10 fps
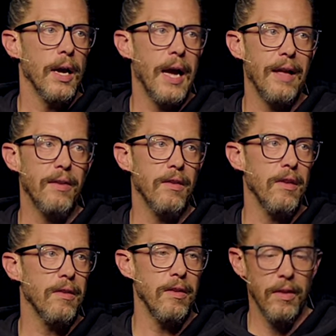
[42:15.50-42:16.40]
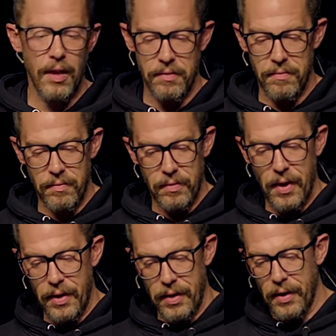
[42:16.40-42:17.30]
Guys, this is
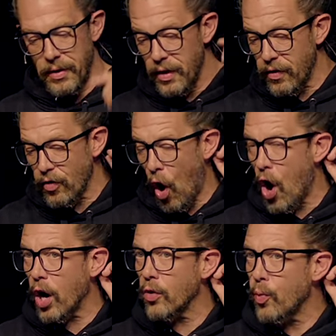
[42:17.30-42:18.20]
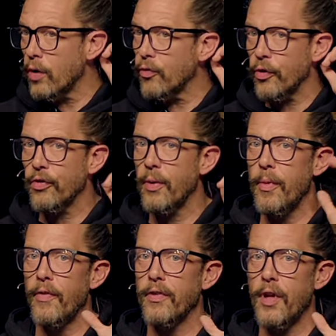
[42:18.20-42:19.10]
a hard one for
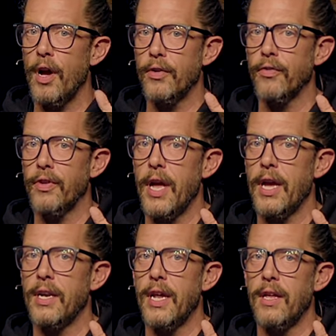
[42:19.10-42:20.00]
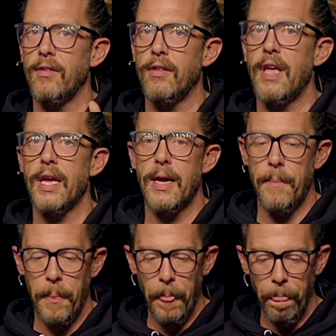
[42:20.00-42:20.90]
some of us to understand and to take
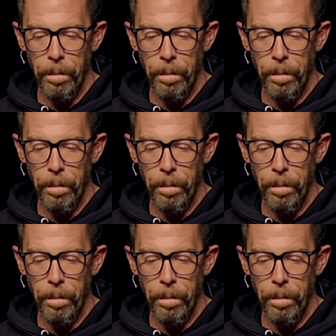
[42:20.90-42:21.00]
in.